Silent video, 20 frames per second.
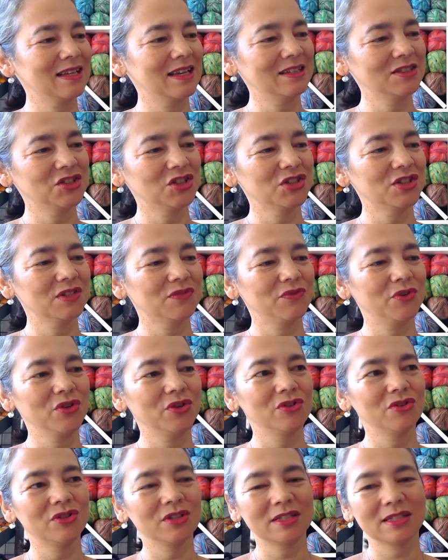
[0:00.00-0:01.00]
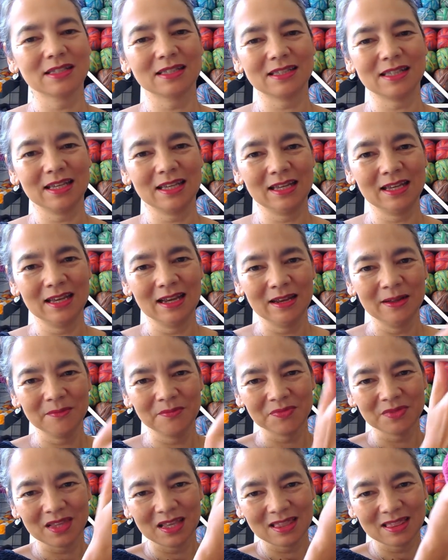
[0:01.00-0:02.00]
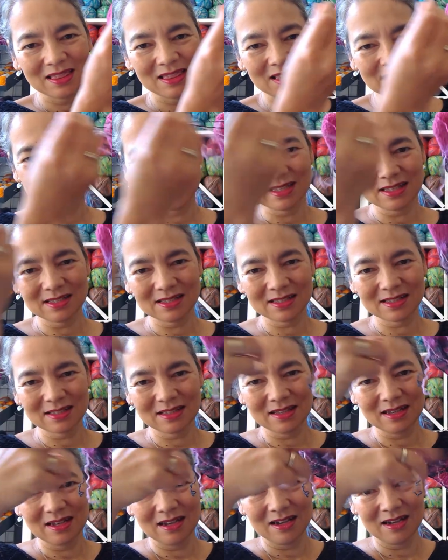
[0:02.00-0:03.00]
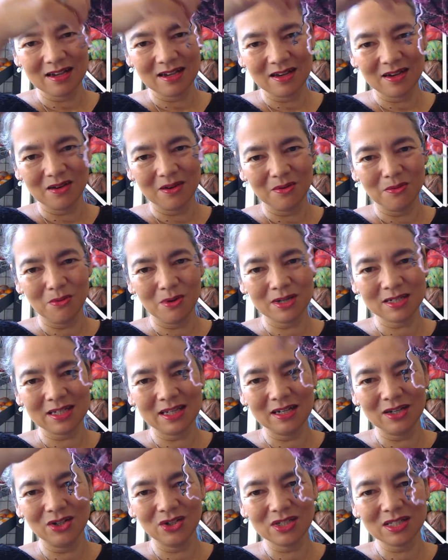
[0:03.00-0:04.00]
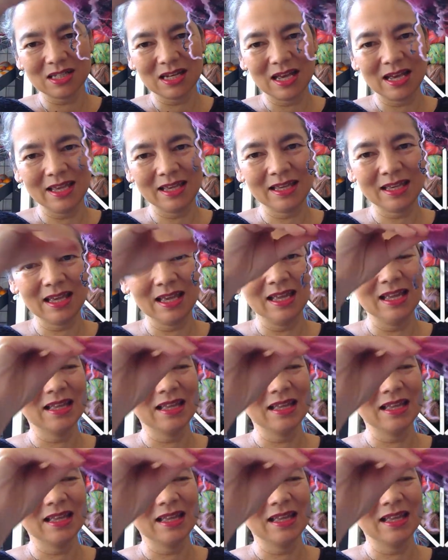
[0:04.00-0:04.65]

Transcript: And just for you to see, this is what it looks like.